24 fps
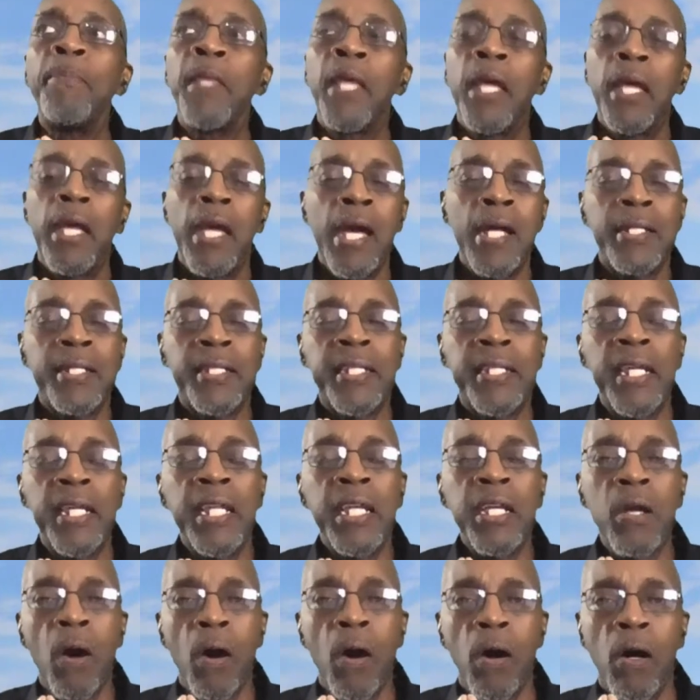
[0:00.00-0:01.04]
at
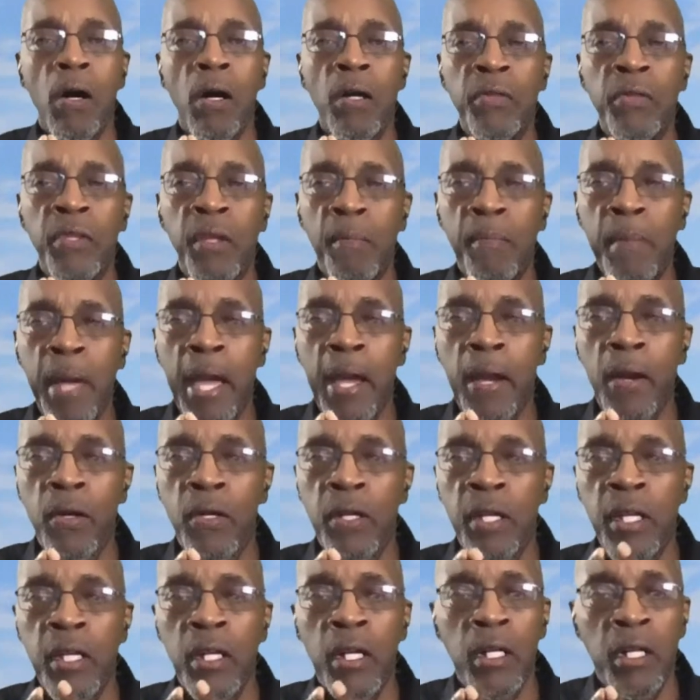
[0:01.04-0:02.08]
City Hall, the
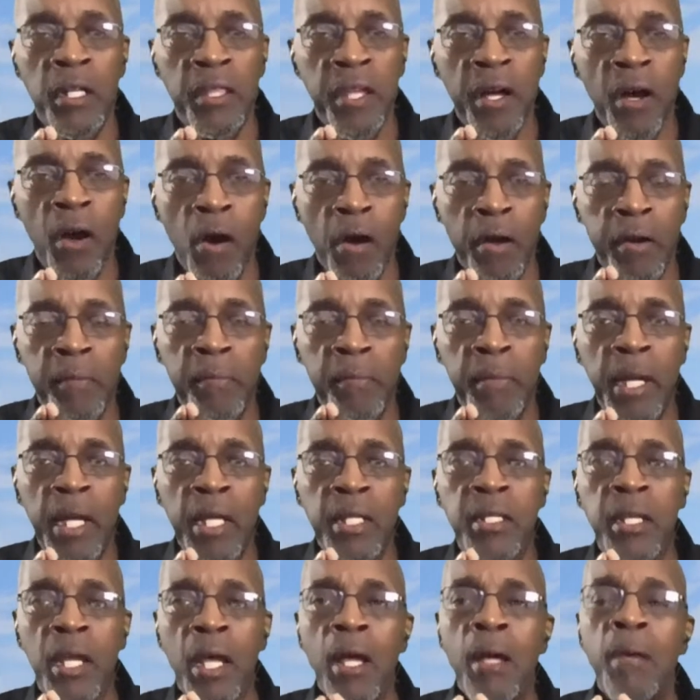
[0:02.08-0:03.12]
mayor and the other aldermen,
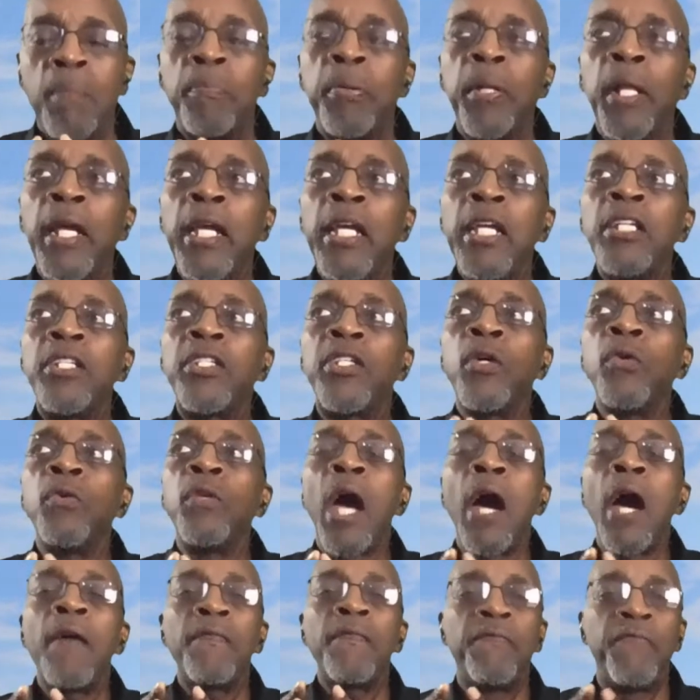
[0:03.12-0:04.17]
please do
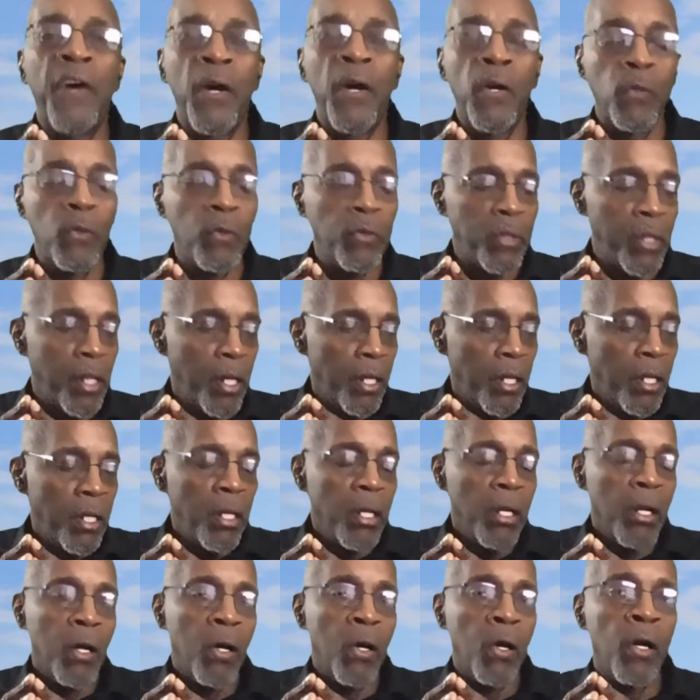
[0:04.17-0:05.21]
not vote
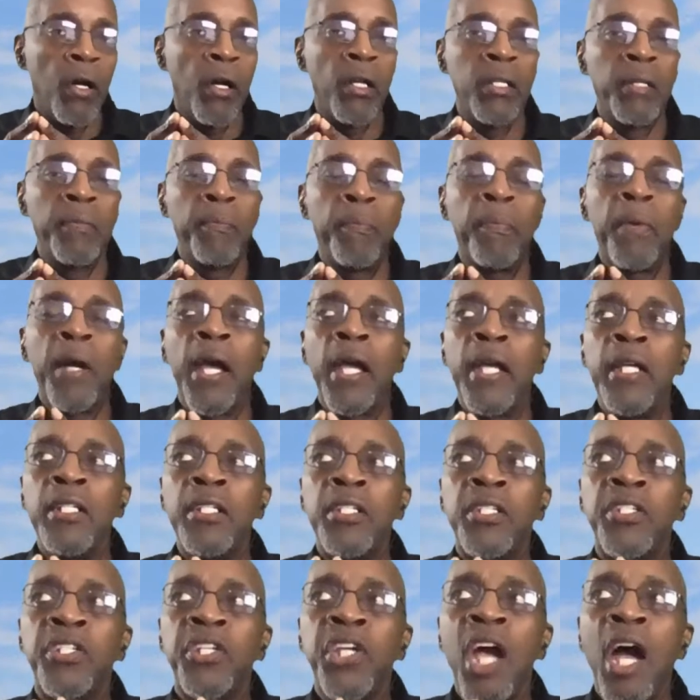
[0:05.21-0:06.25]
on a
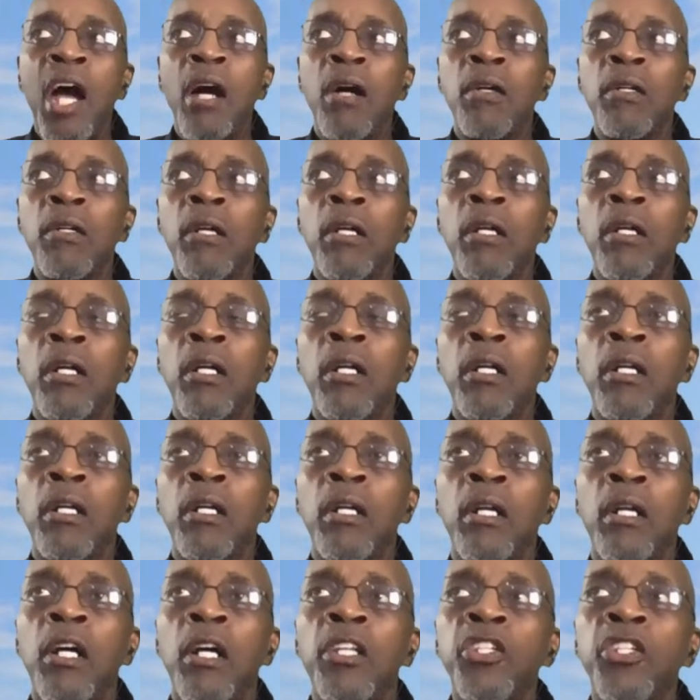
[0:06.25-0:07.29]

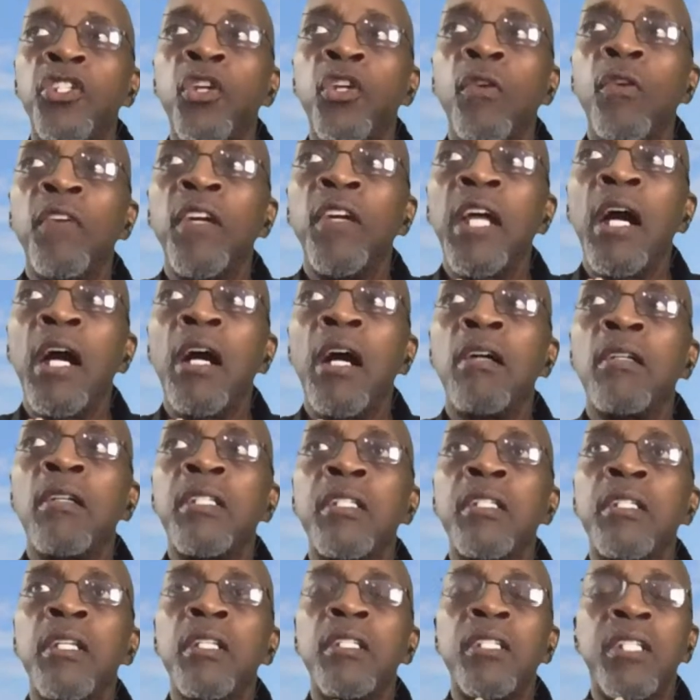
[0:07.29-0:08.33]
juvenile
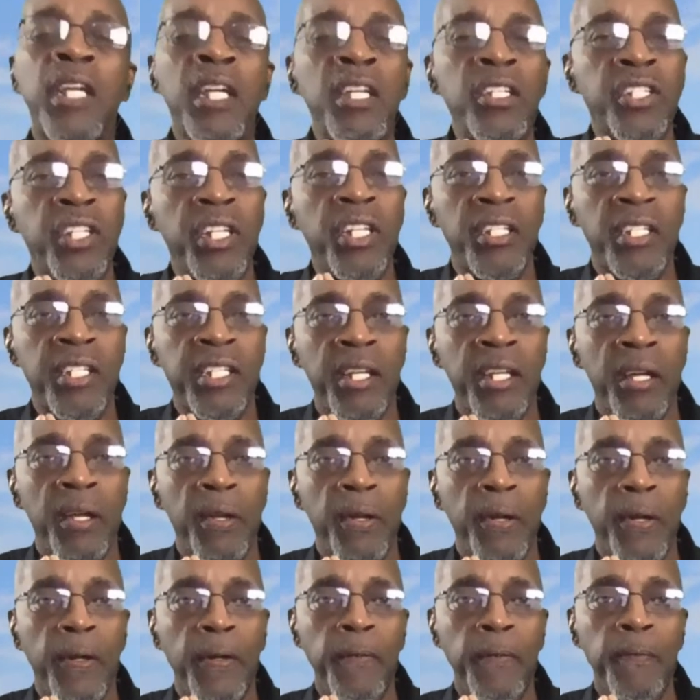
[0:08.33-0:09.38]
detention center